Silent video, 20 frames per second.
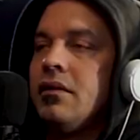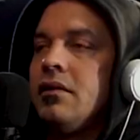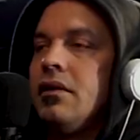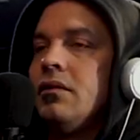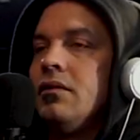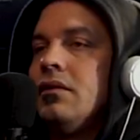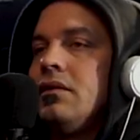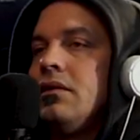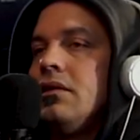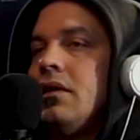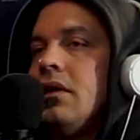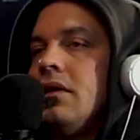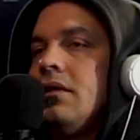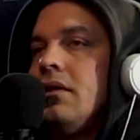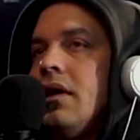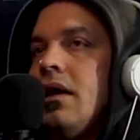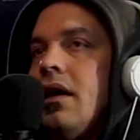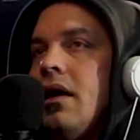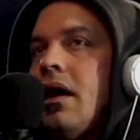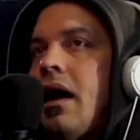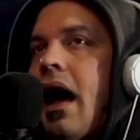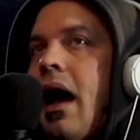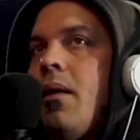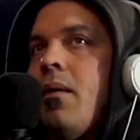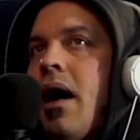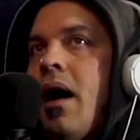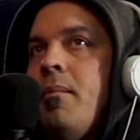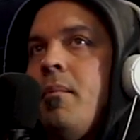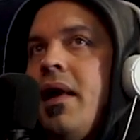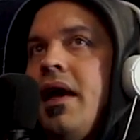the the I,
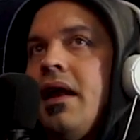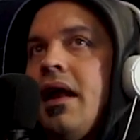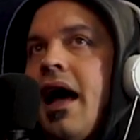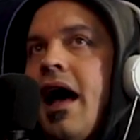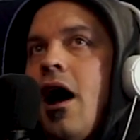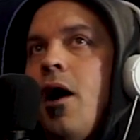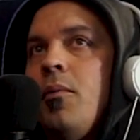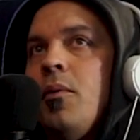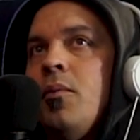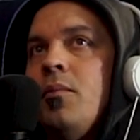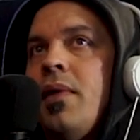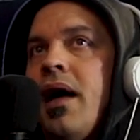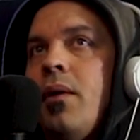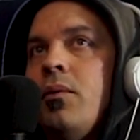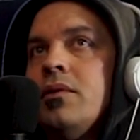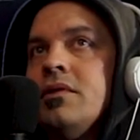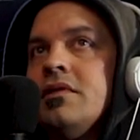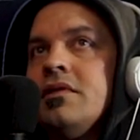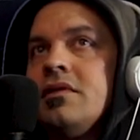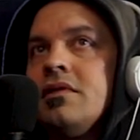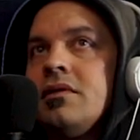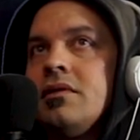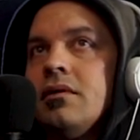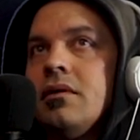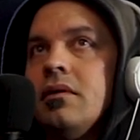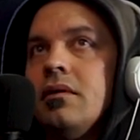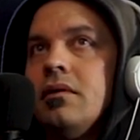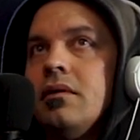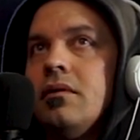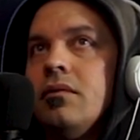I made an album that was
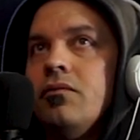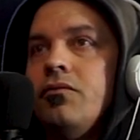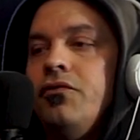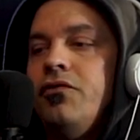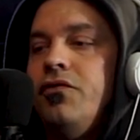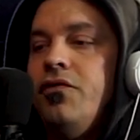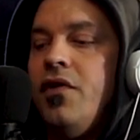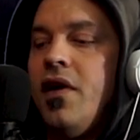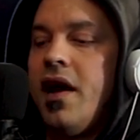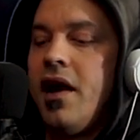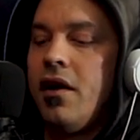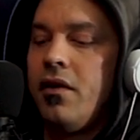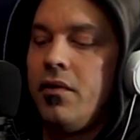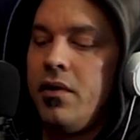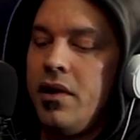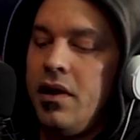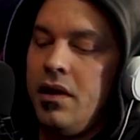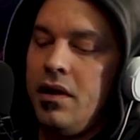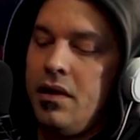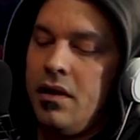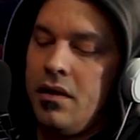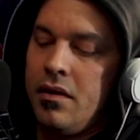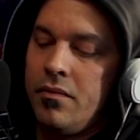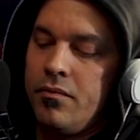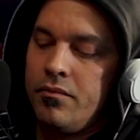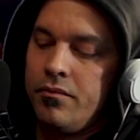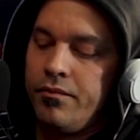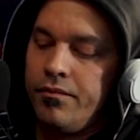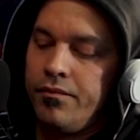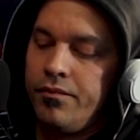very
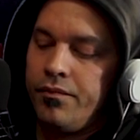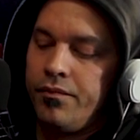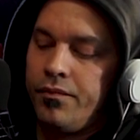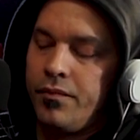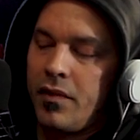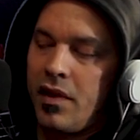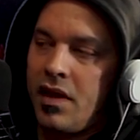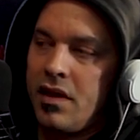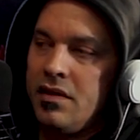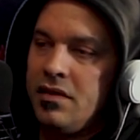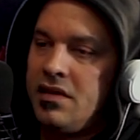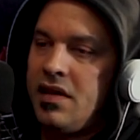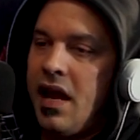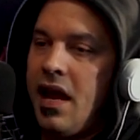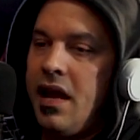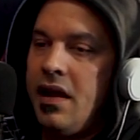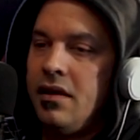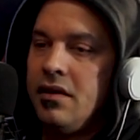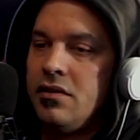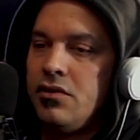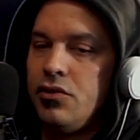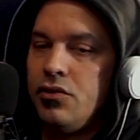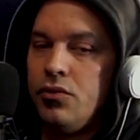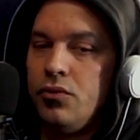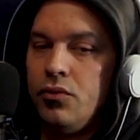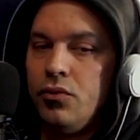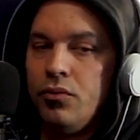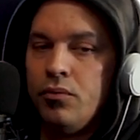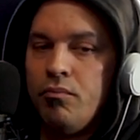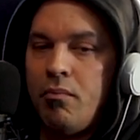contained
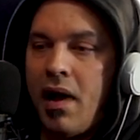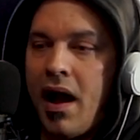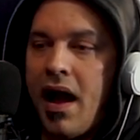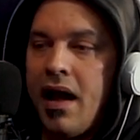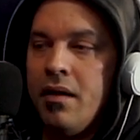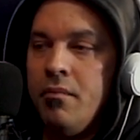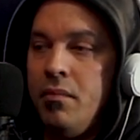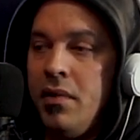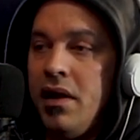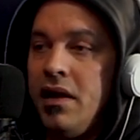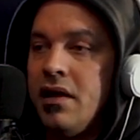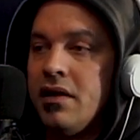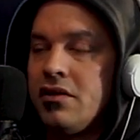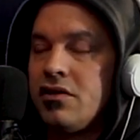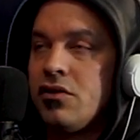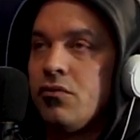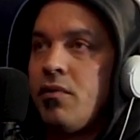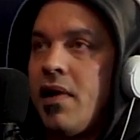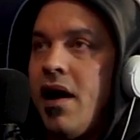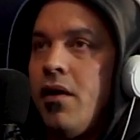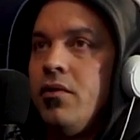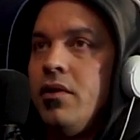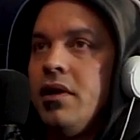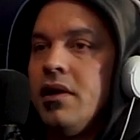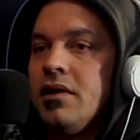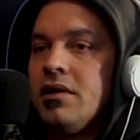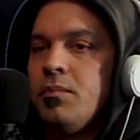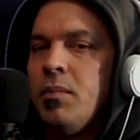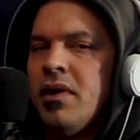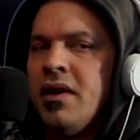to my immediate
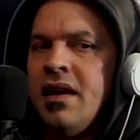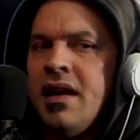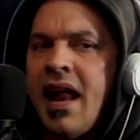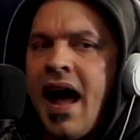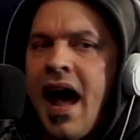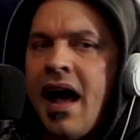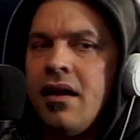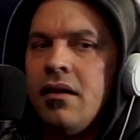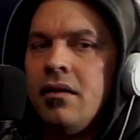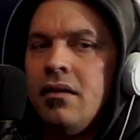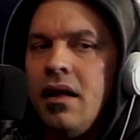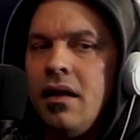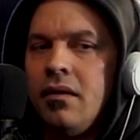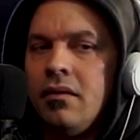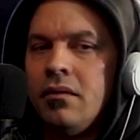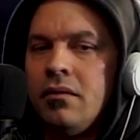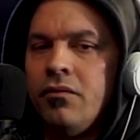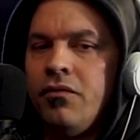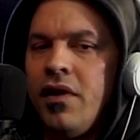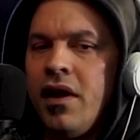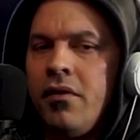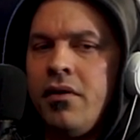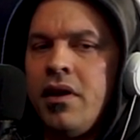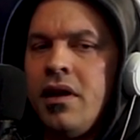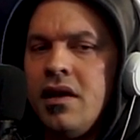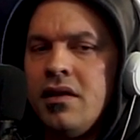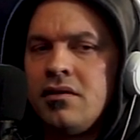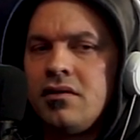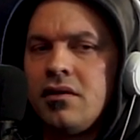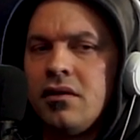surroundings, but not very
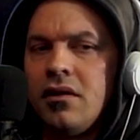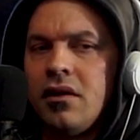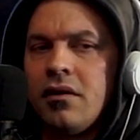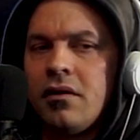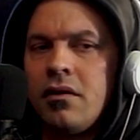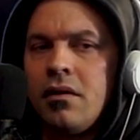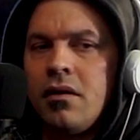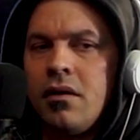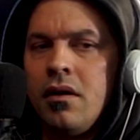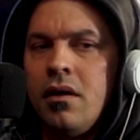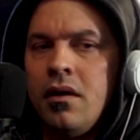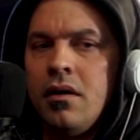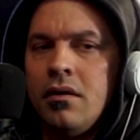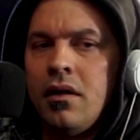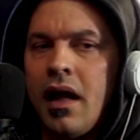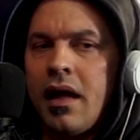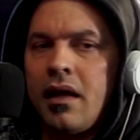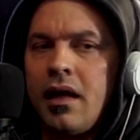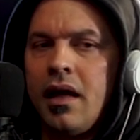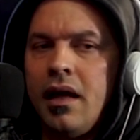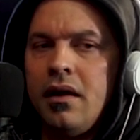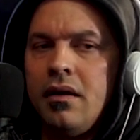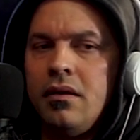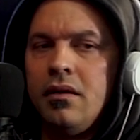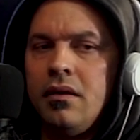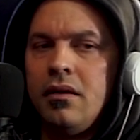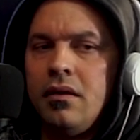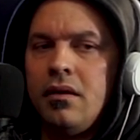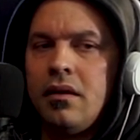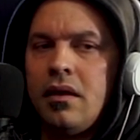insular. Like it,
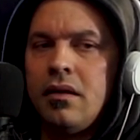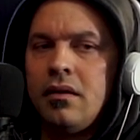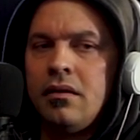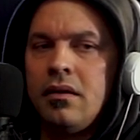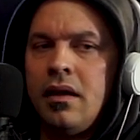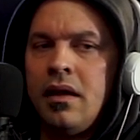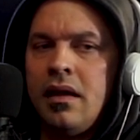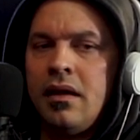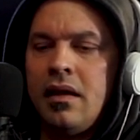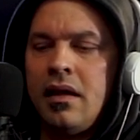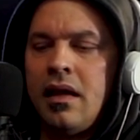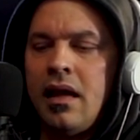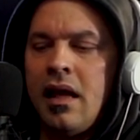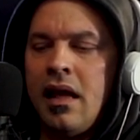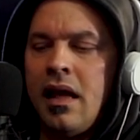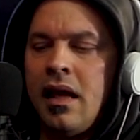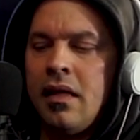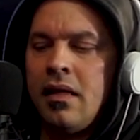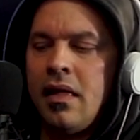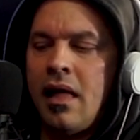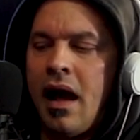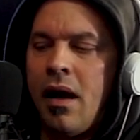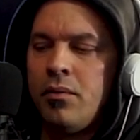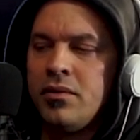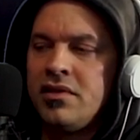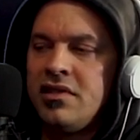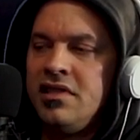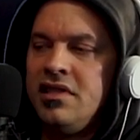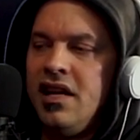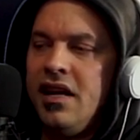it, it. I
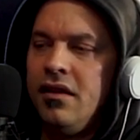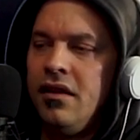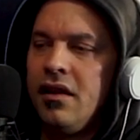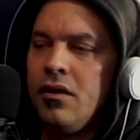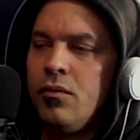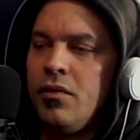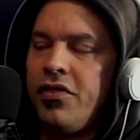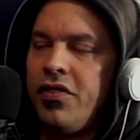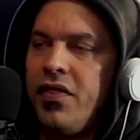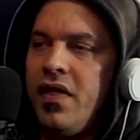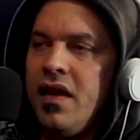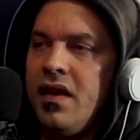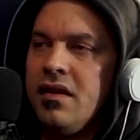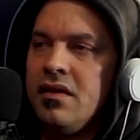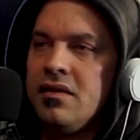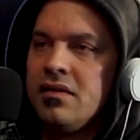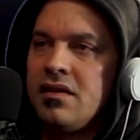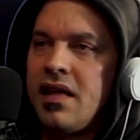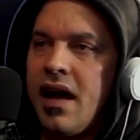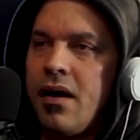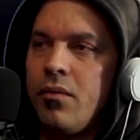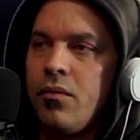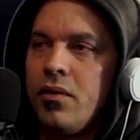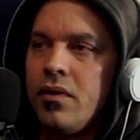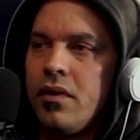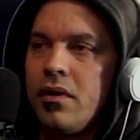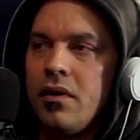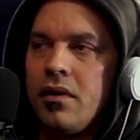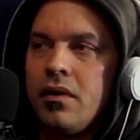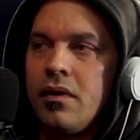was dealing with things that
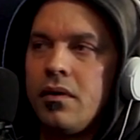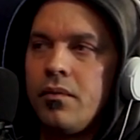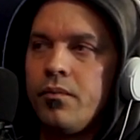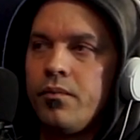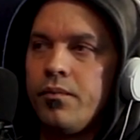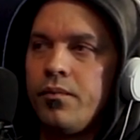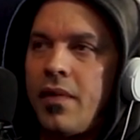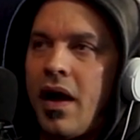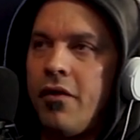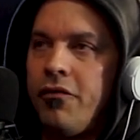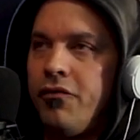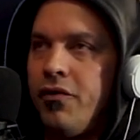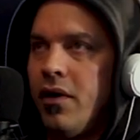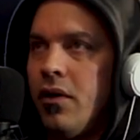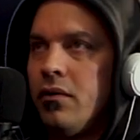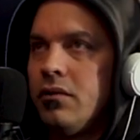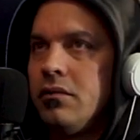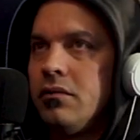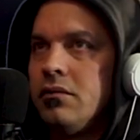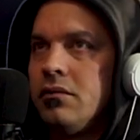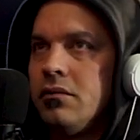were I felt